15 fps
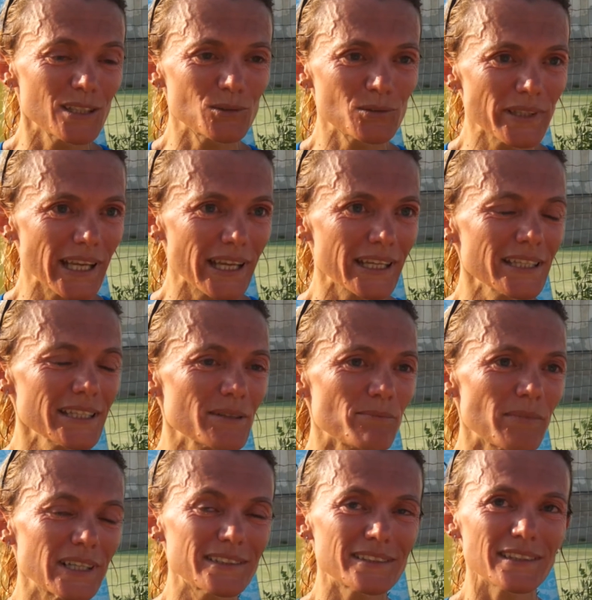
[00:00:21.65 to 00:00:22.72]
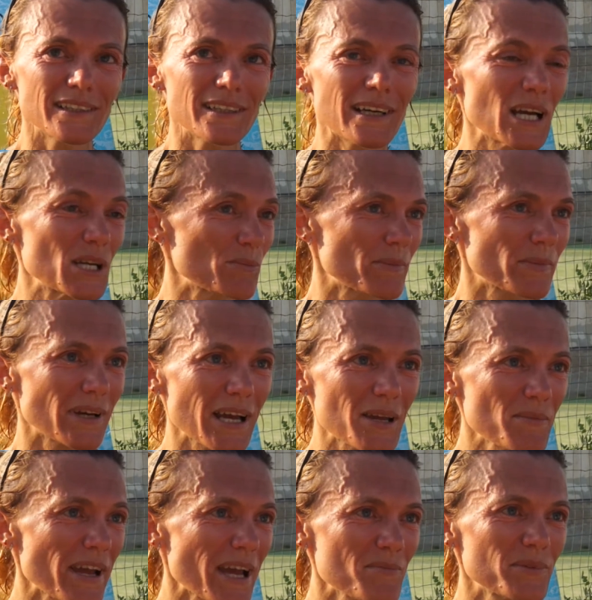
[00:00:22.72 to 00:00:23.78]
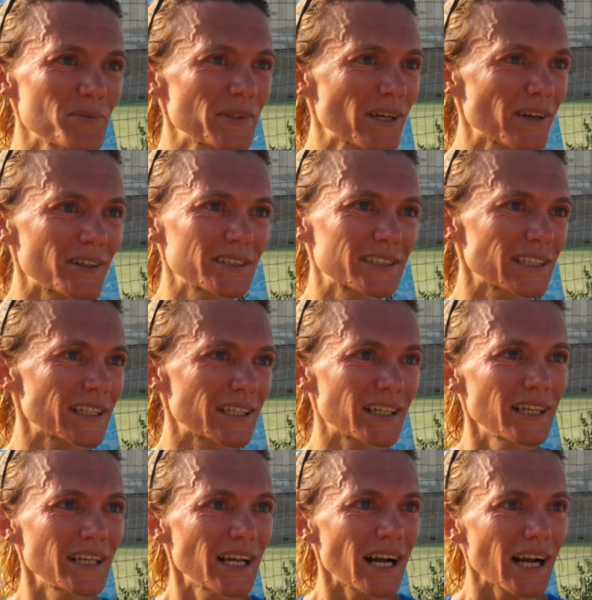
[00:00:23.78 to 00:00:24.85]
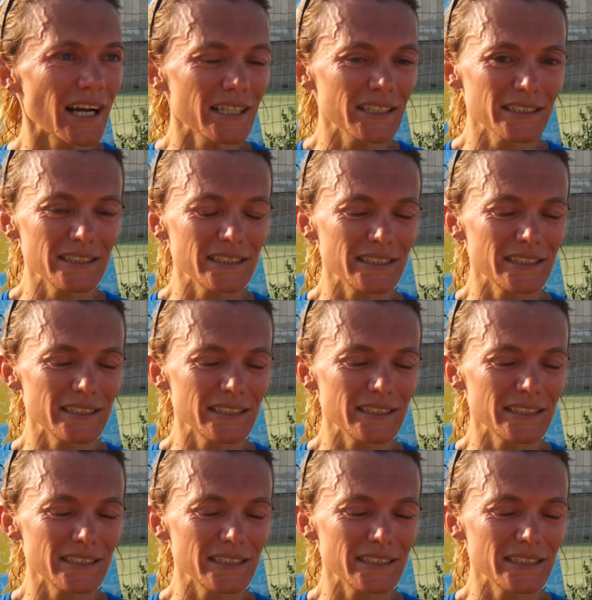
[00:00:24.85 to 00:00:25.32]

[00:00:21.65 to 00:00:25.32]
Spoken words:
today, but I'm happy because I